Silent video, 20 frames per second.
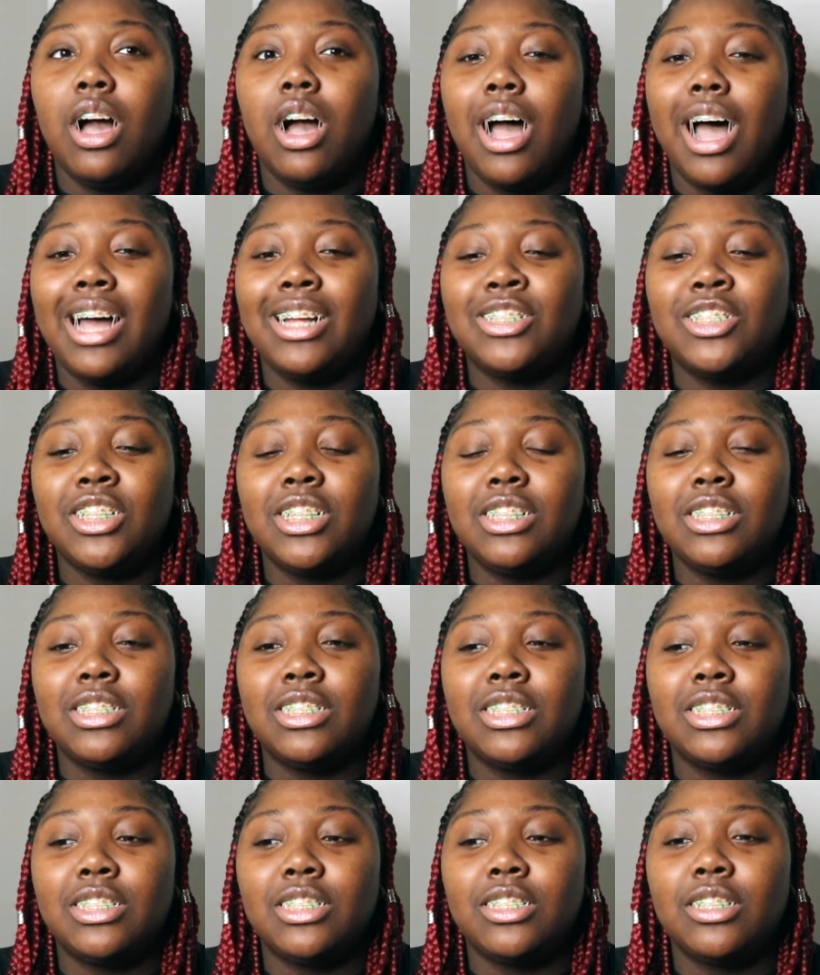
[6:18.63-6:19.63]
I
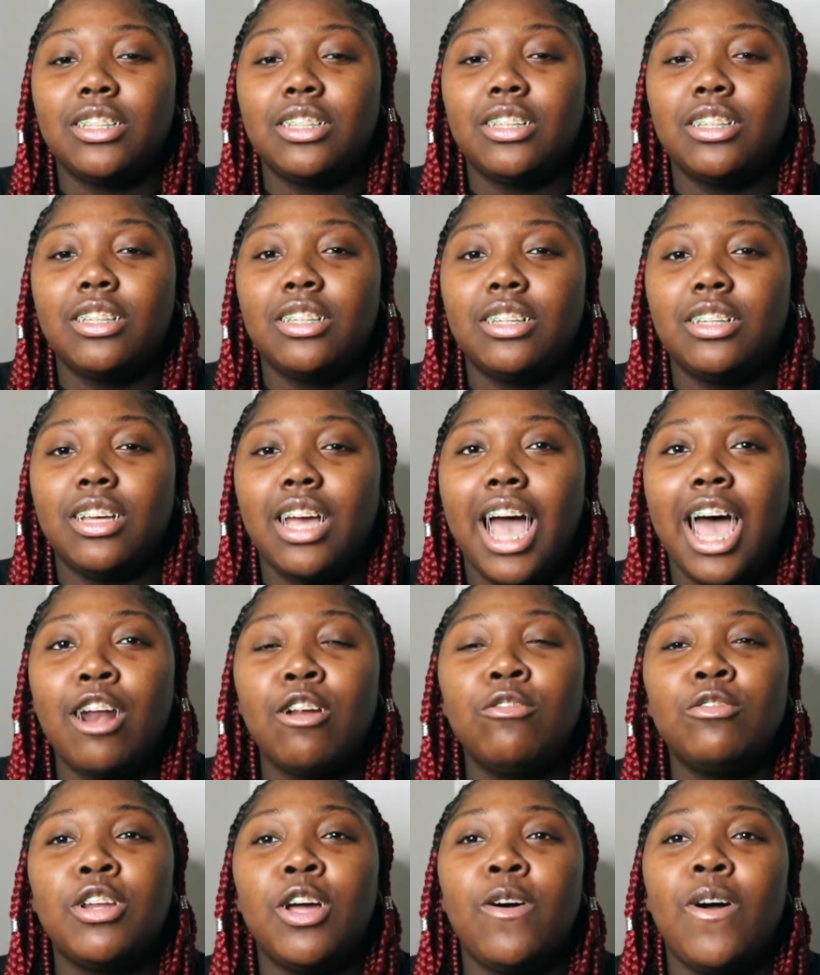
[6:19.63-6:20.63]

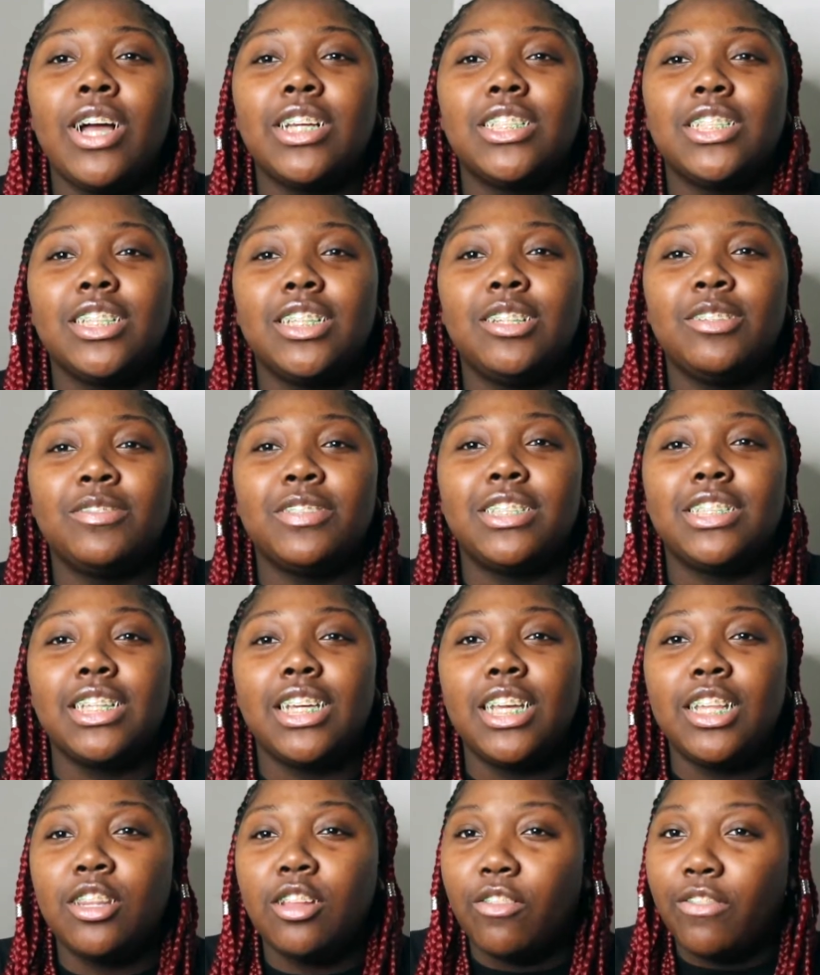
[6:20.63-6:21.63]
don't know, I should have
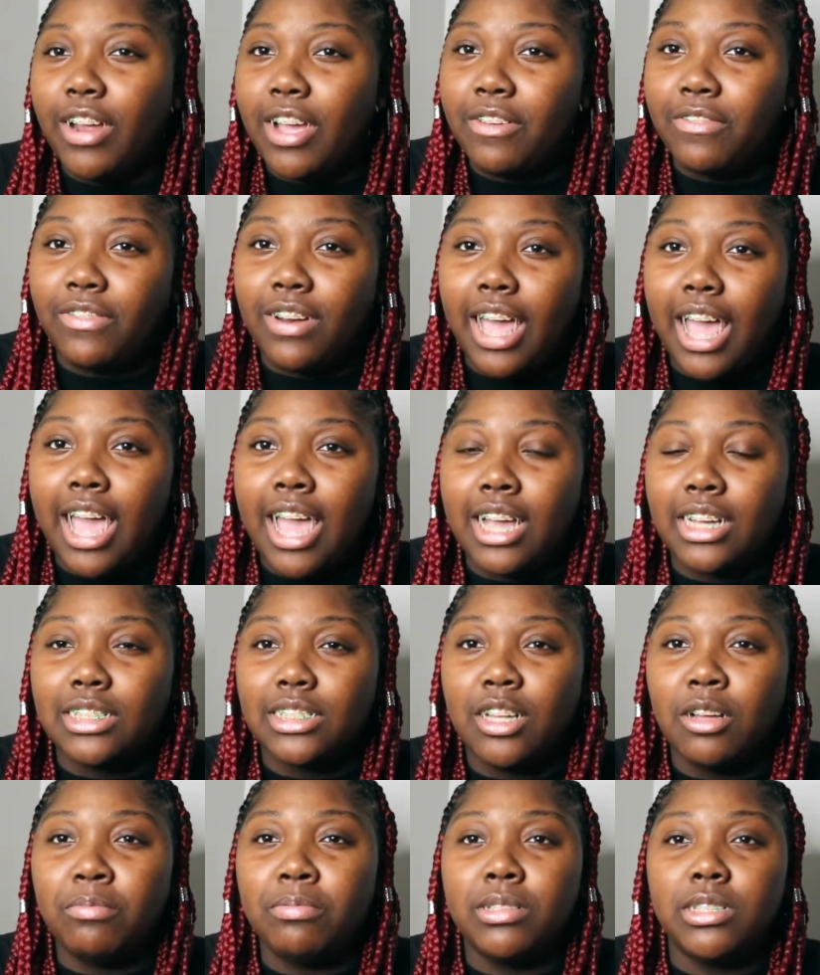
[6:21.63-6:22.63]
seen the red flags
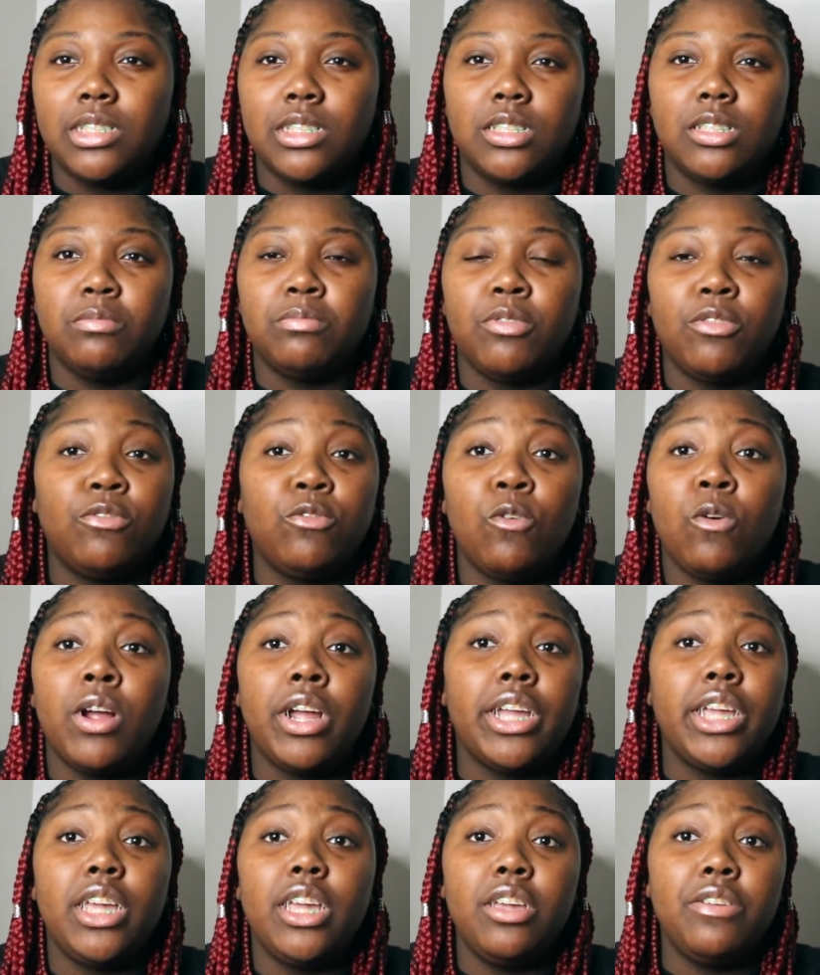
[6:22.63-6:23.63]
up in, before
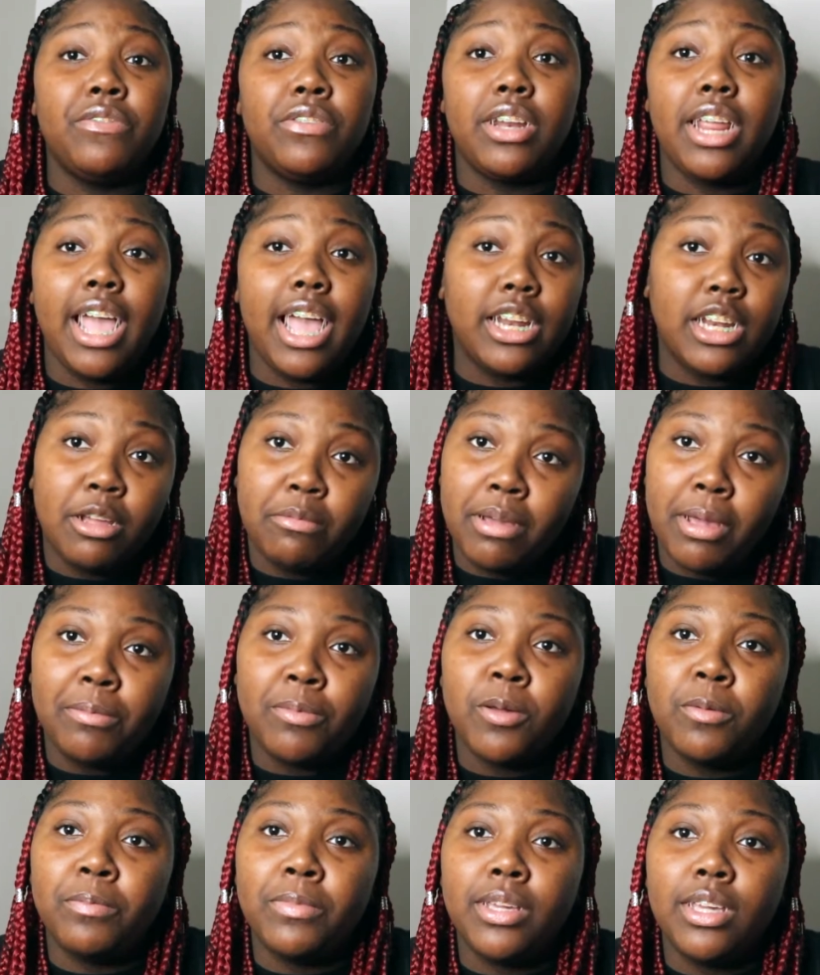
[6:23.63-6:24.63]
he even had that
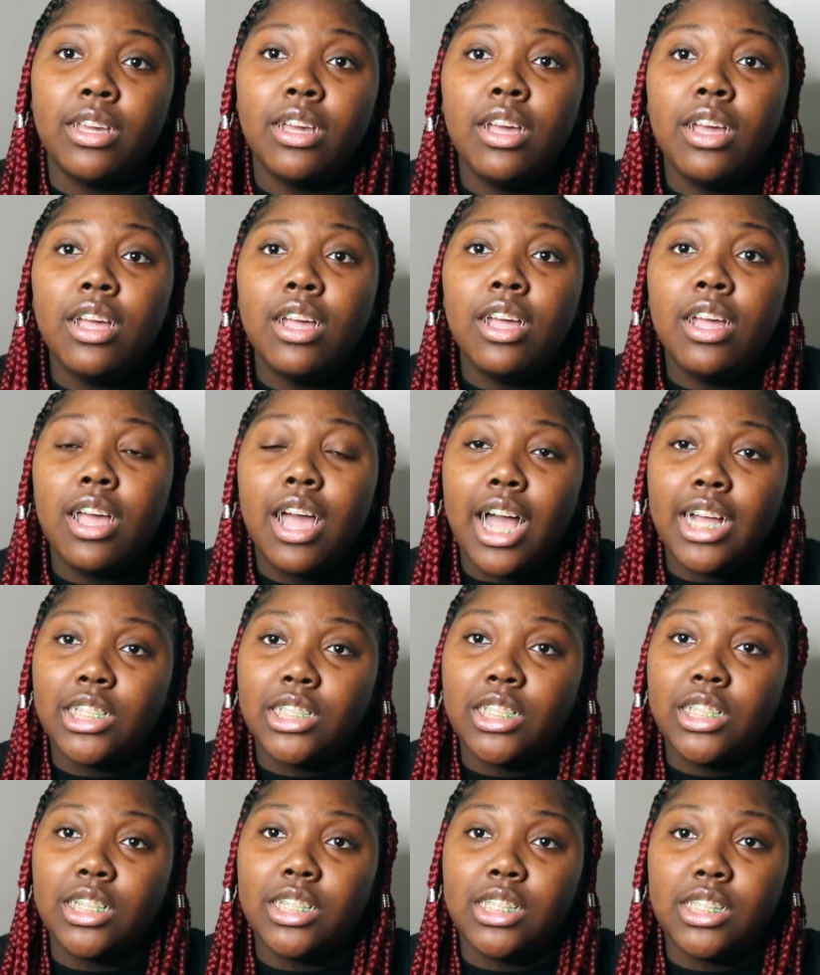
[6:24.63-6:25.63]
baby on me. I
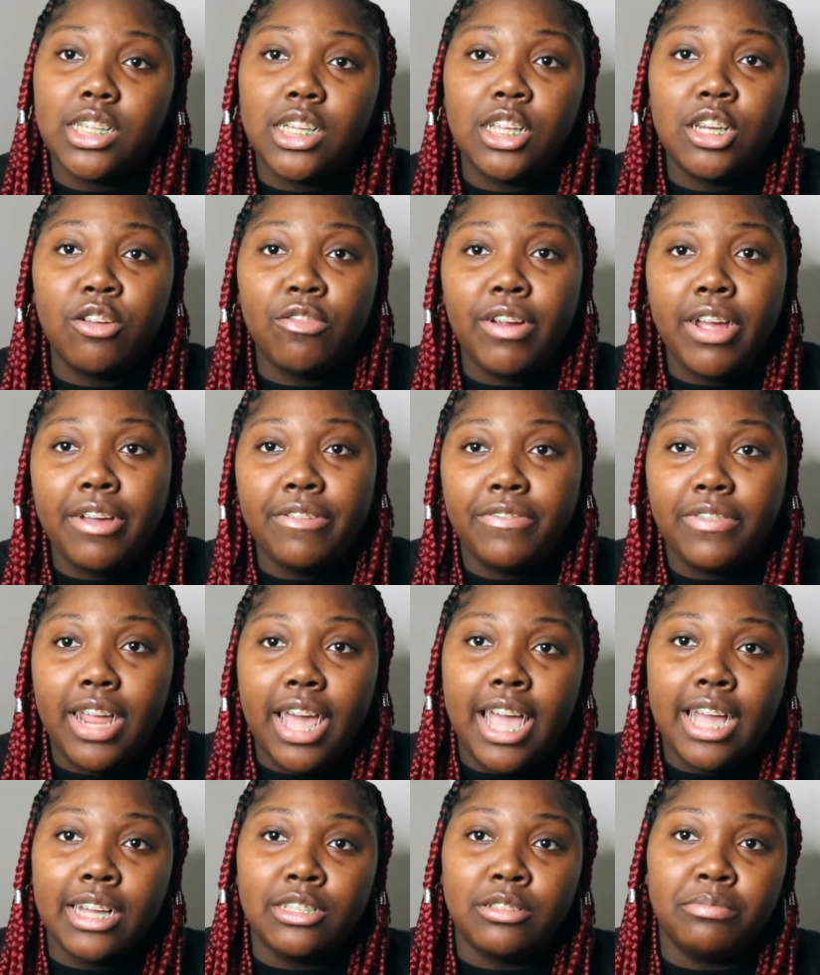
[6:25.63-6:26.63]
should have seen the red
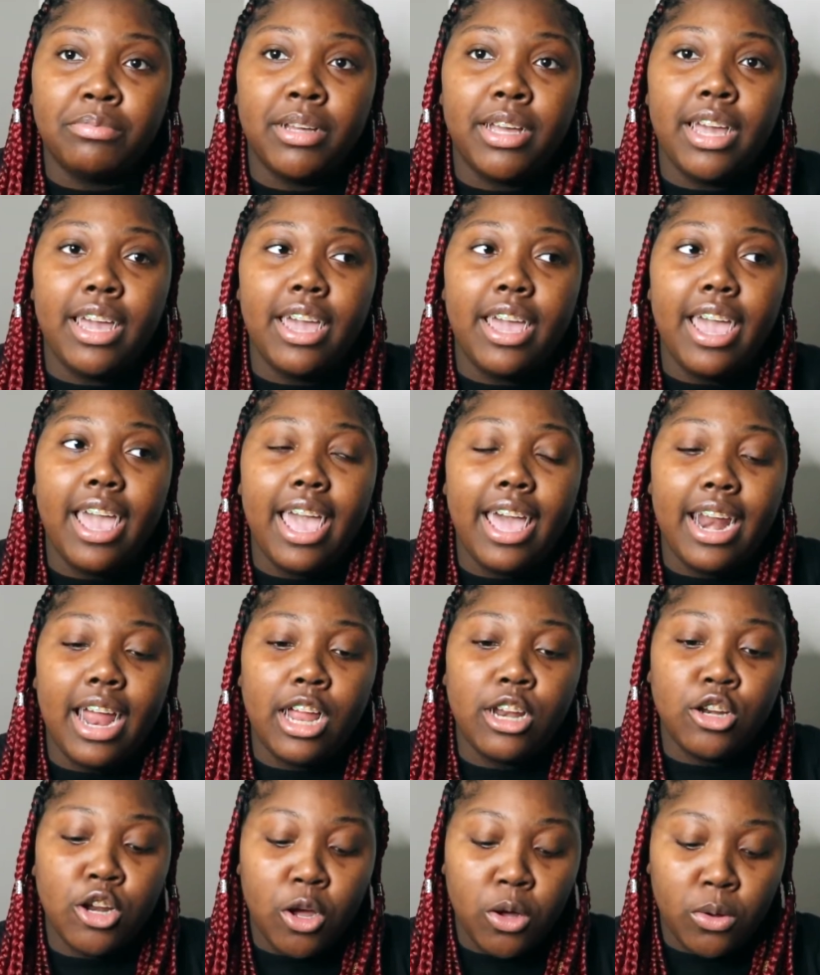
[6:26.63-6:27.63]
flags, but had
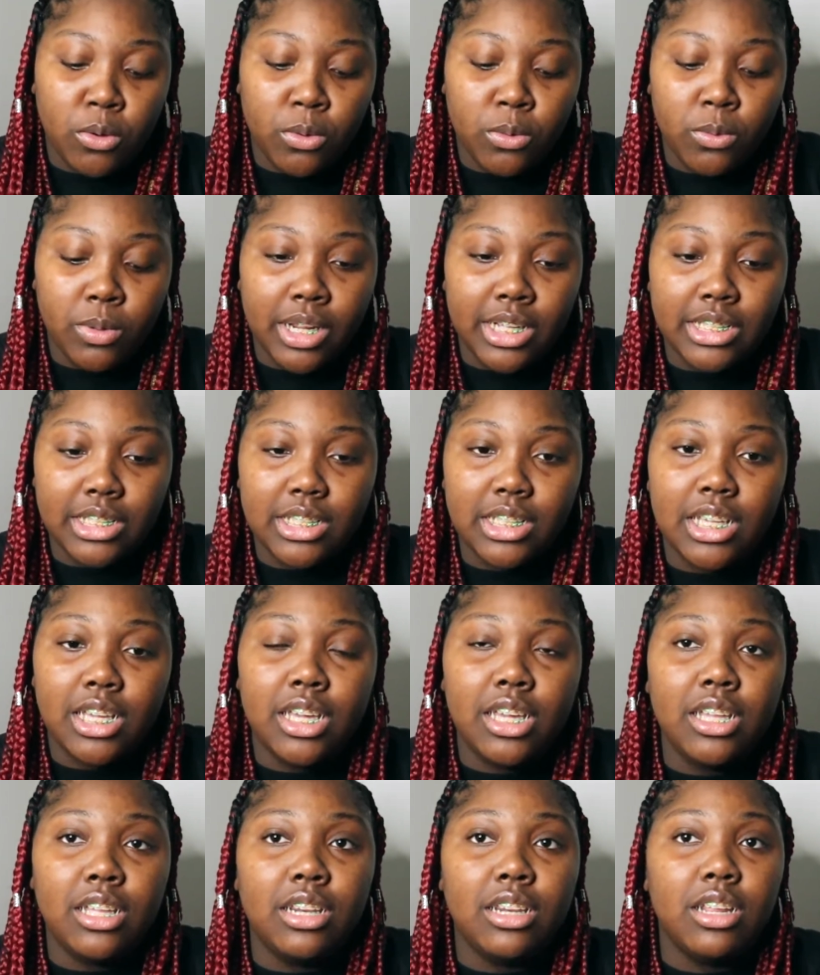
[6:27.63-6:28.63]
I known and
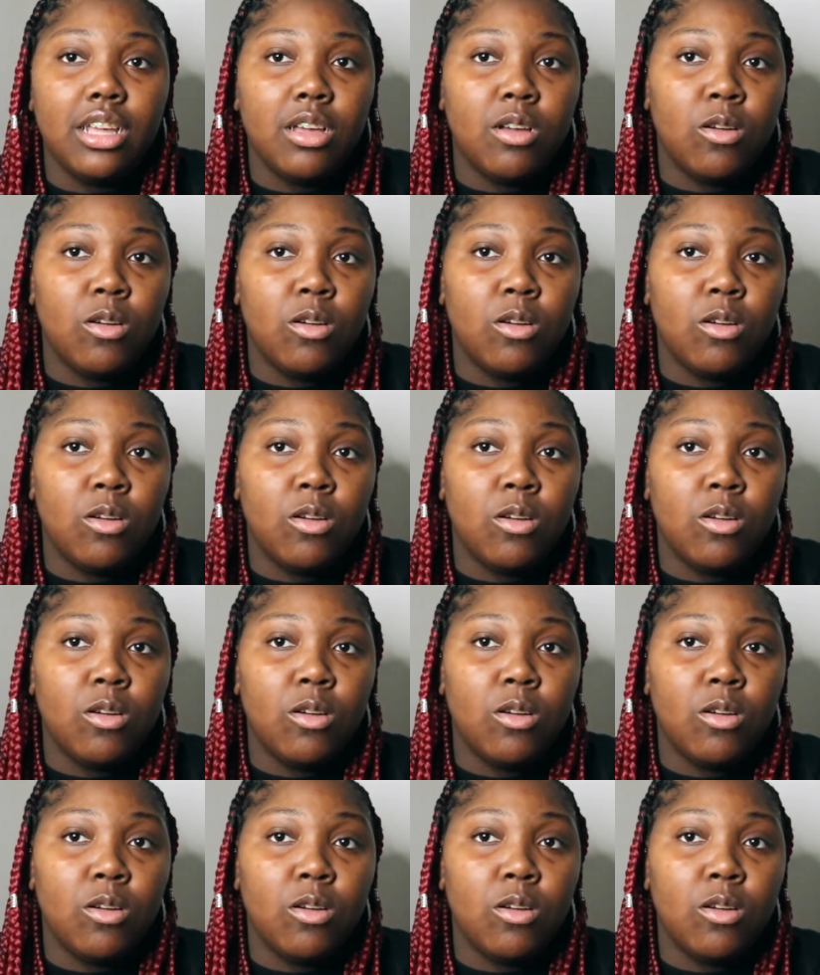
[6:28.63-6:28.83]
seen